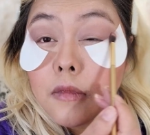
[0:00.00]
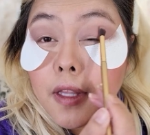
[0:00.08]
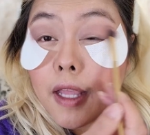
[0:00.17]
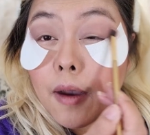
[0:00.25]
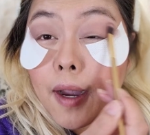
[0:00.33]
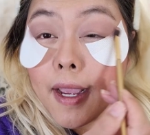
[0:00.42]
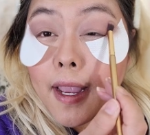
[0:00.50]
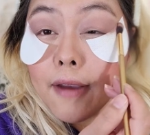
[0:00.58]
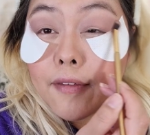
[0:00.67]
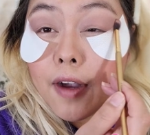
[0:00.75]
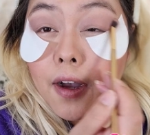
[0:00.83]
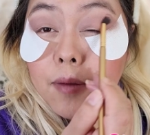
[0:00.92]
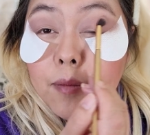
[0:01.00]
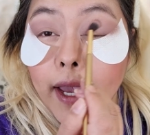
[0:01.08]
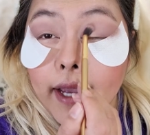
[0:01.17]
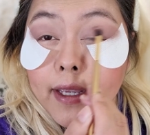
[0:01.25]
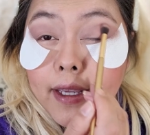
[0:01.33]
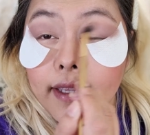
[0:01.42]
Now I have gone
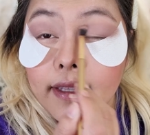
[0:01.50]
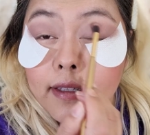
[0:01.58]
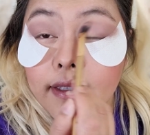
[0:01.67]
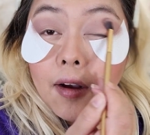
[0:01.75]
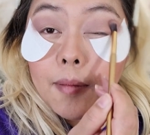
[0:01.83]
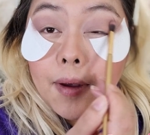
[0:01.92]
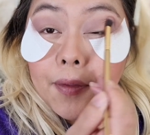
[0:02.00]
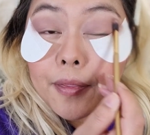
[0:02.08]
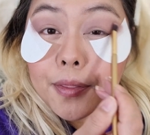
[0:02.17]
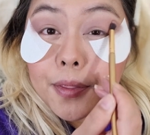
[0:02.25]
back in about